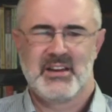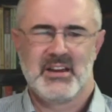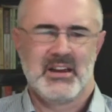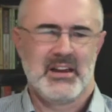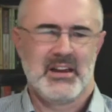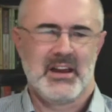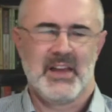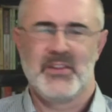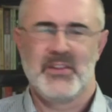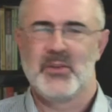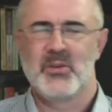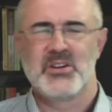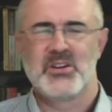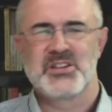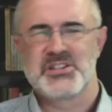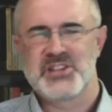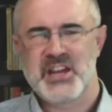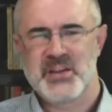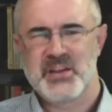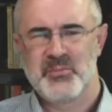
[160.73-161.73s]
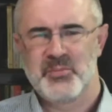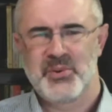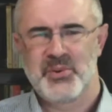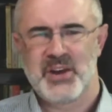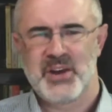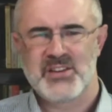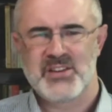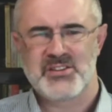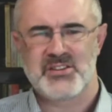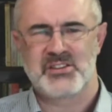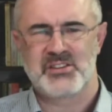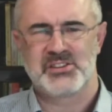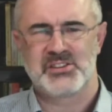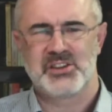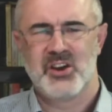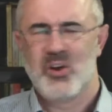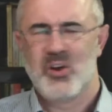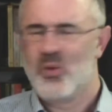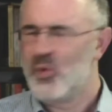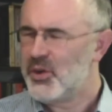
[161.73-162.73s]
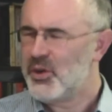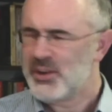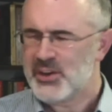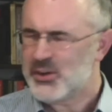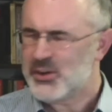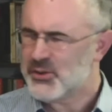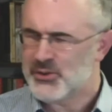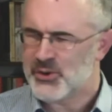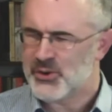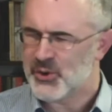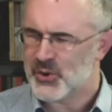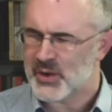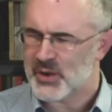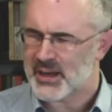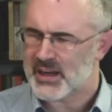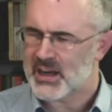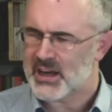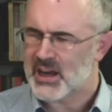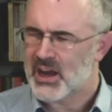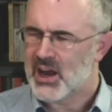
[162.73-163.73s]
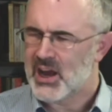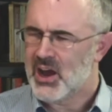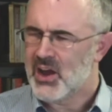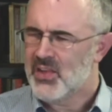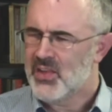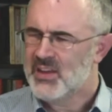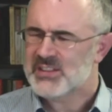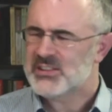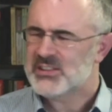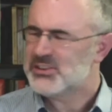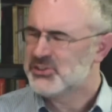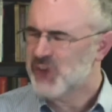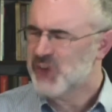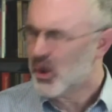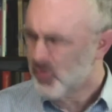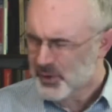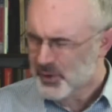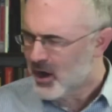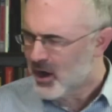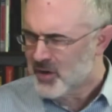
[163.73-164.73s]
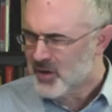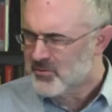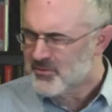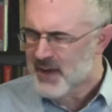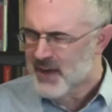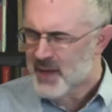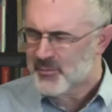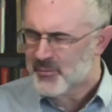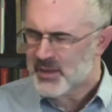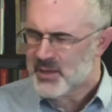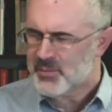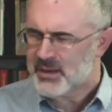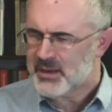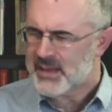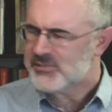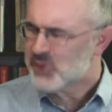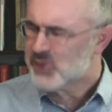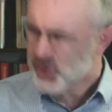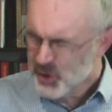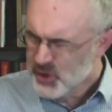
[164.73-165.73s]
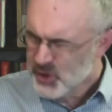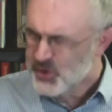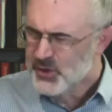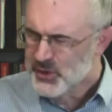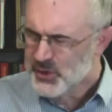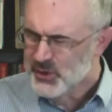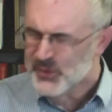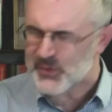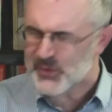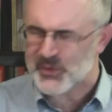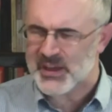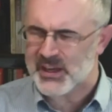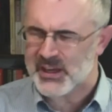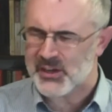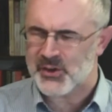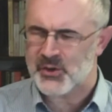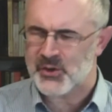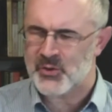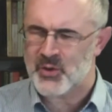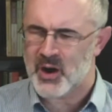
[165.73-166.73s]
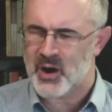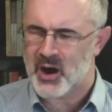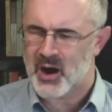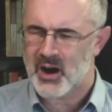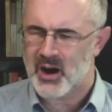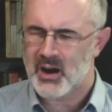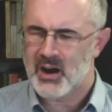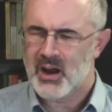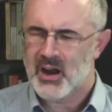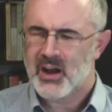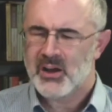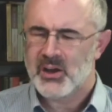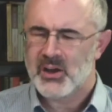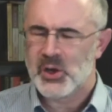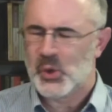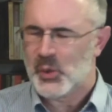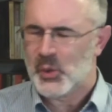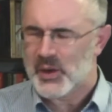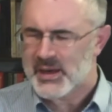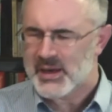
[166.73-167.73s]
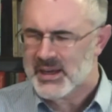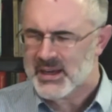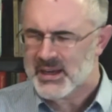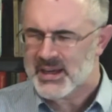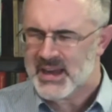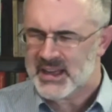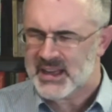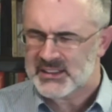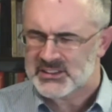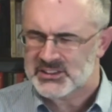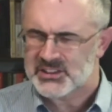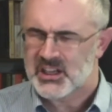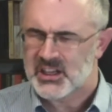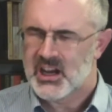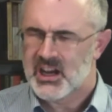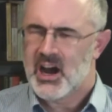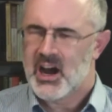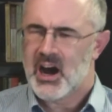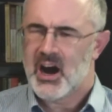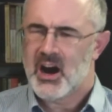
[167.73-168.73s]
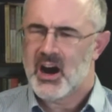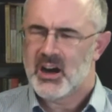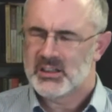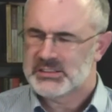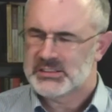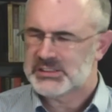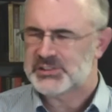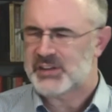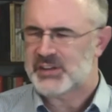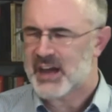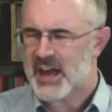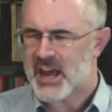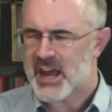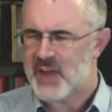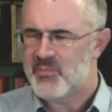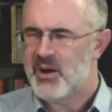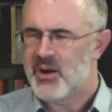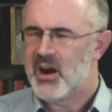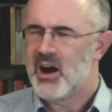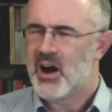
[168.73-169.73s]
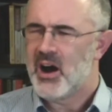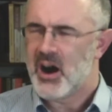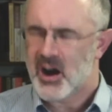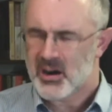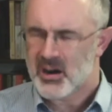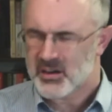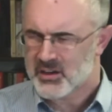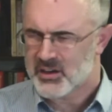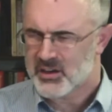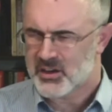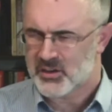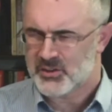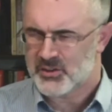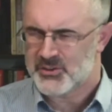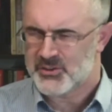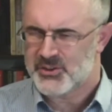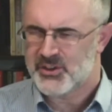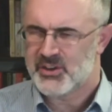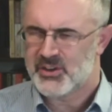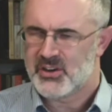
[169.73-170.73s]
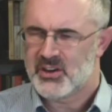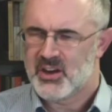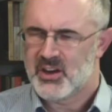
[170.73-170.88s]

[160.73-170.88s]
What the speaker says: And there were shame pressures. What are you doing? This is not what our family believes. Who do you think you are, going against our tribe, our culture?